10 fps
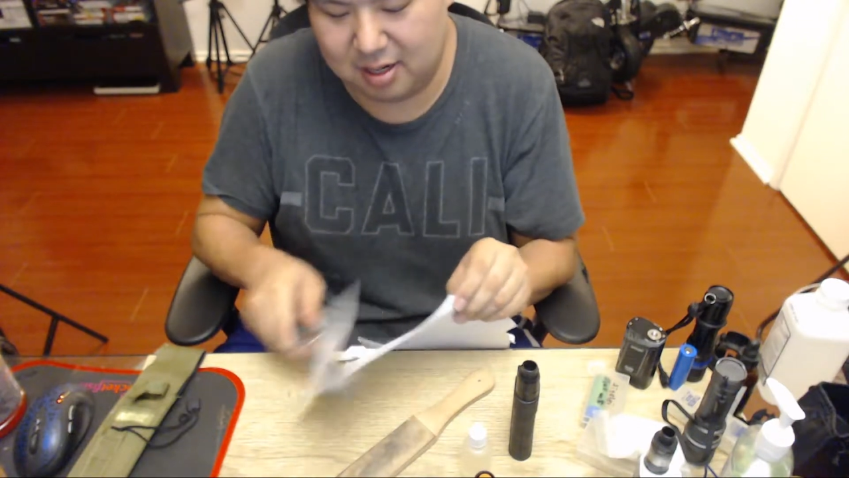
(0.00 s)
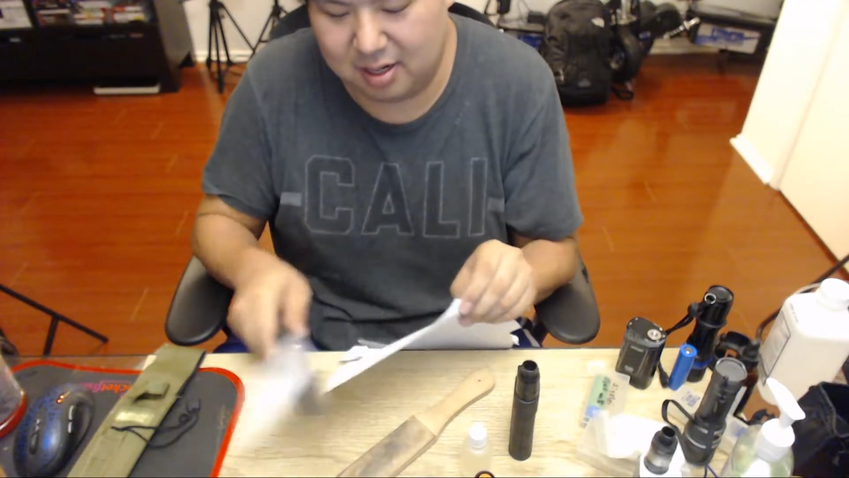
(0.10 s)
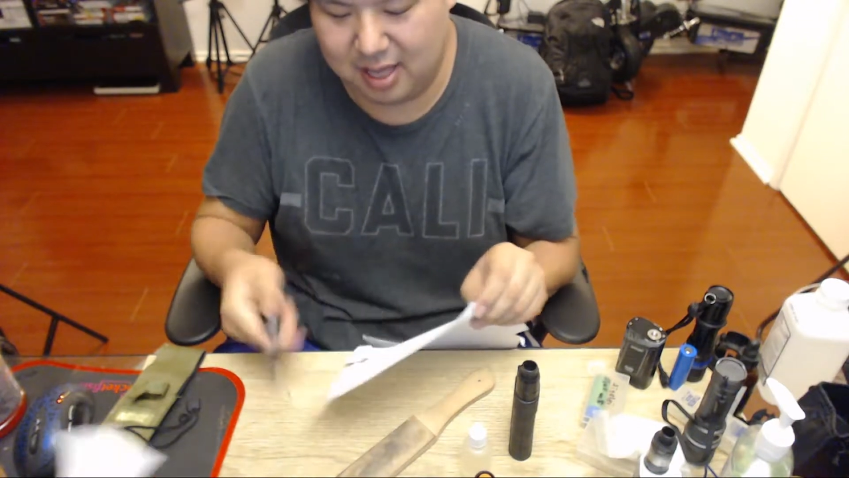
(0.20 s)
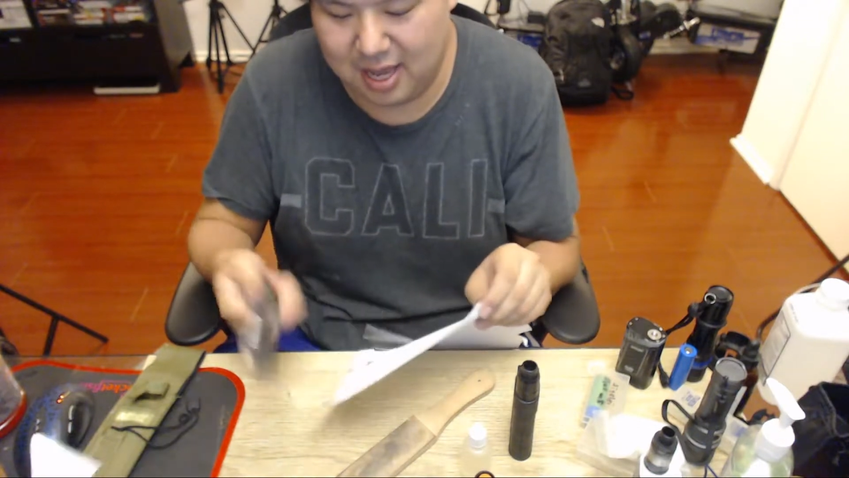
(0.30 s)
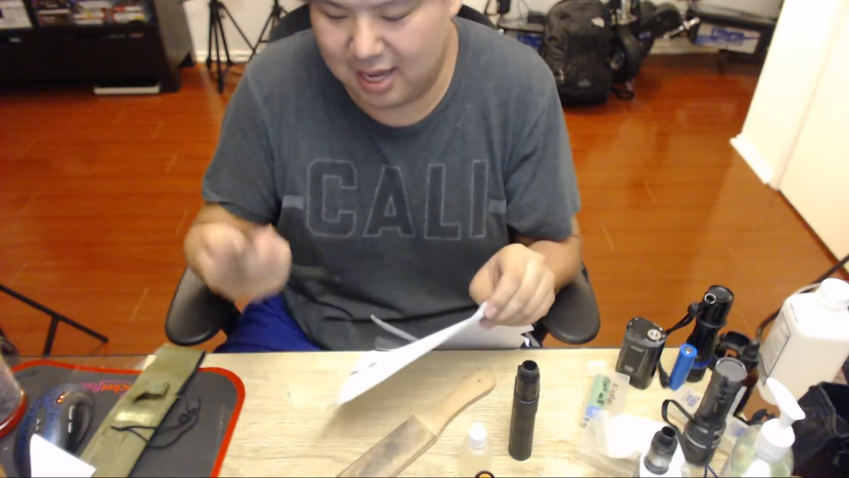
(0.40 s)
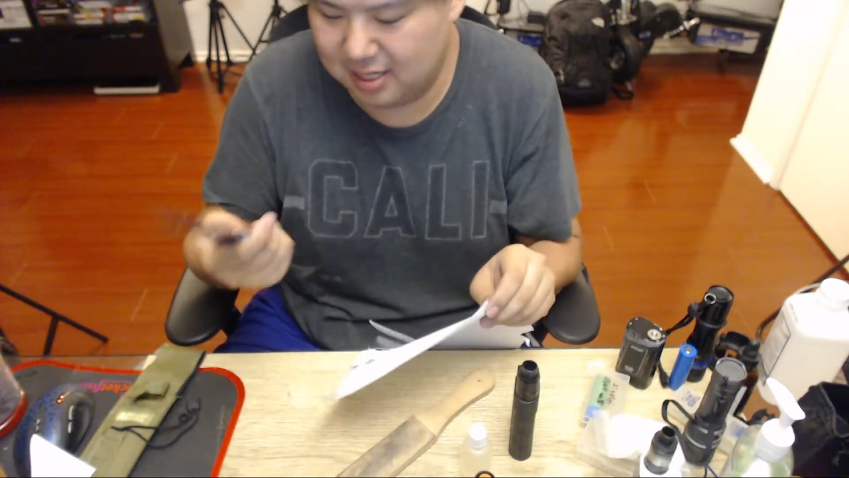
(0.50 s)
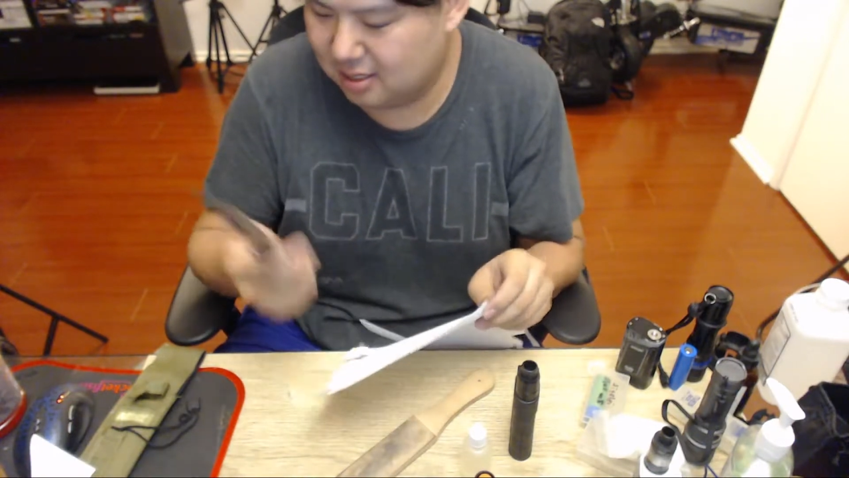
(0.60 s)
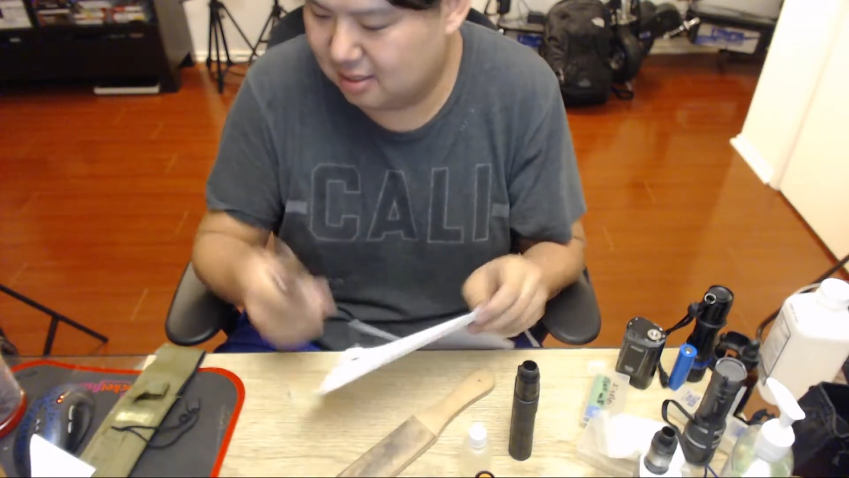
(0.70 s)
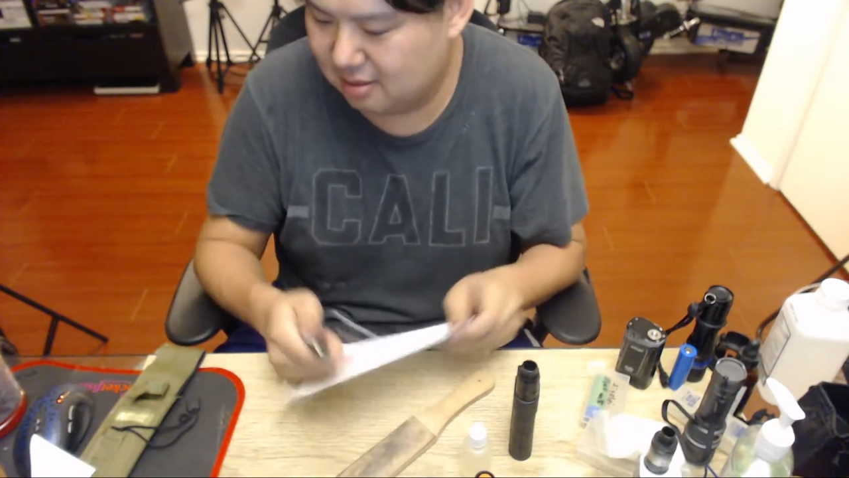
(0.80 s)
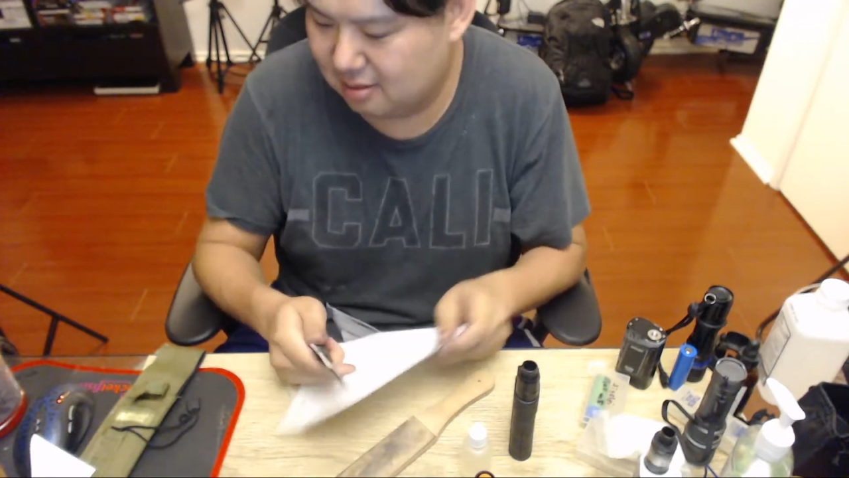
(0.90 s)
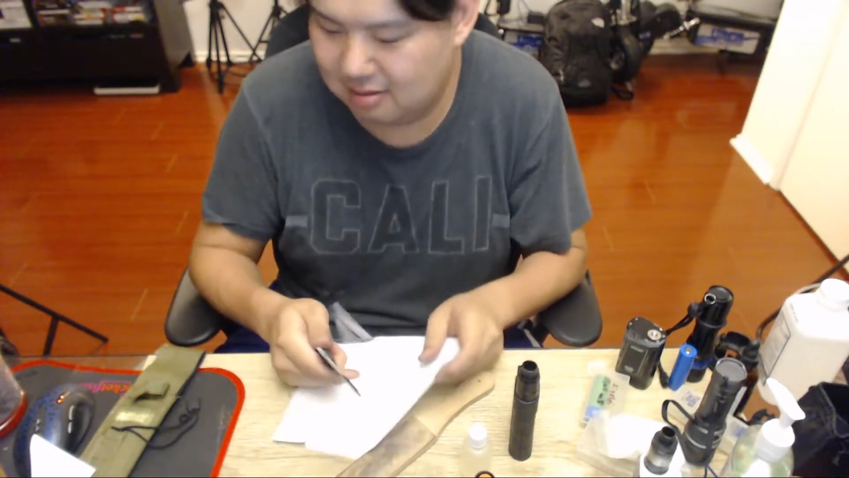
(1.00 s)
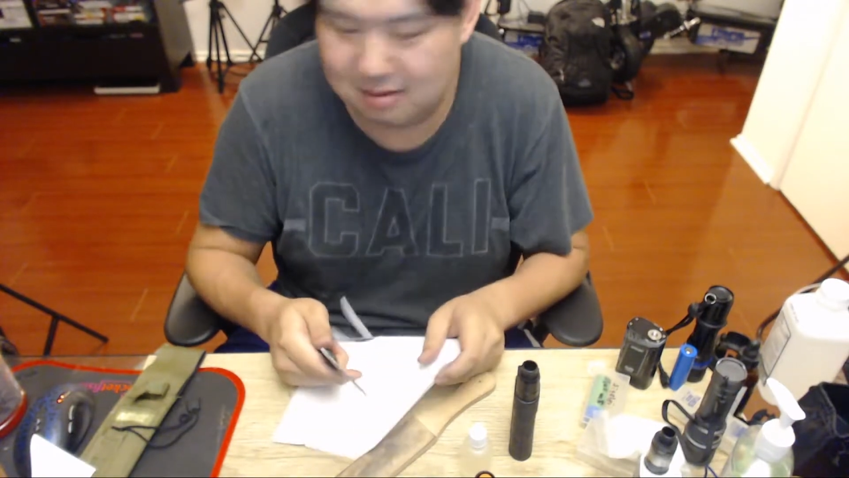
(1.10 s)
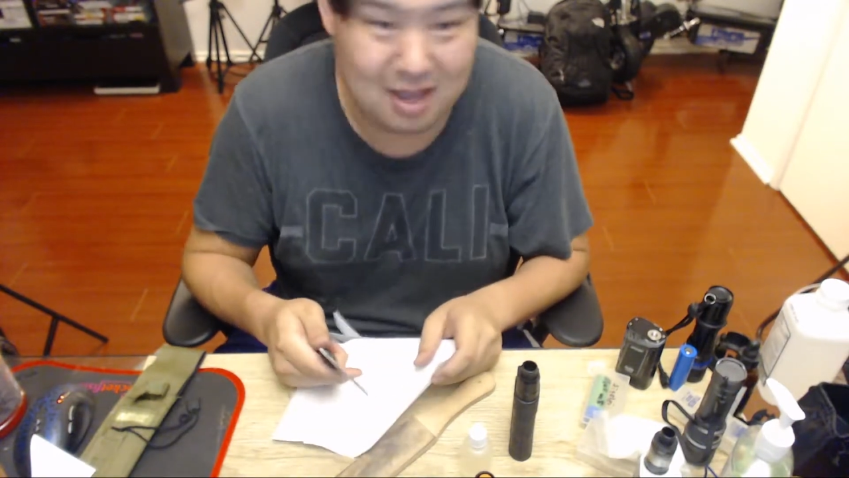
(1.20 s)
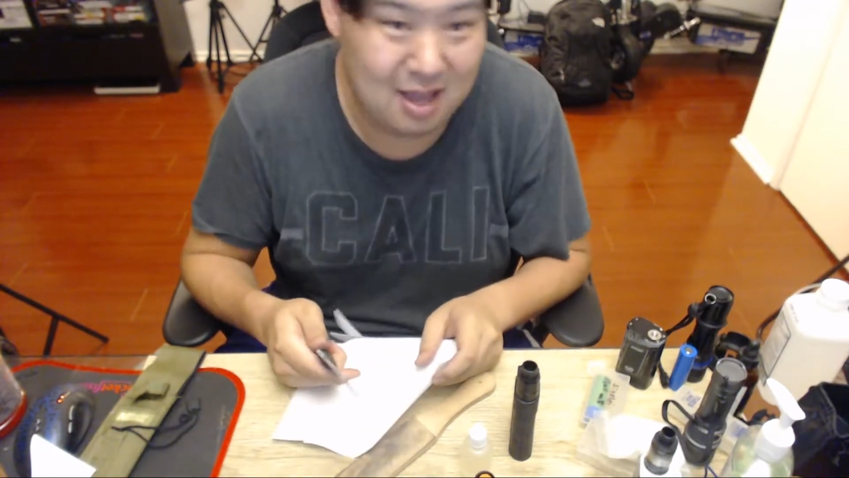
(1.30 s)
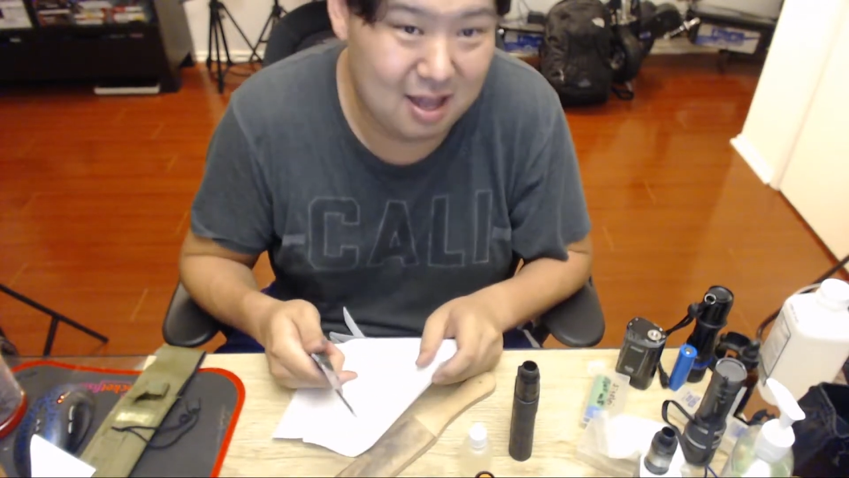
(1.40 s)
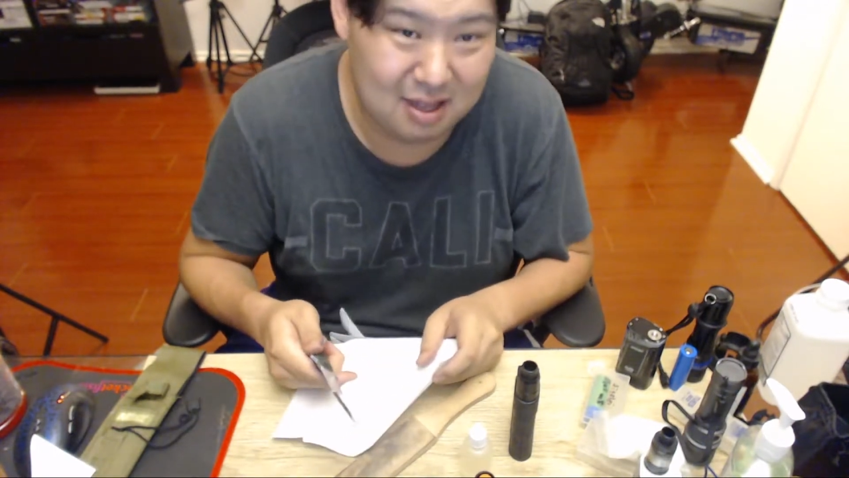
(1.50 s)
Yeah, it just, yeah.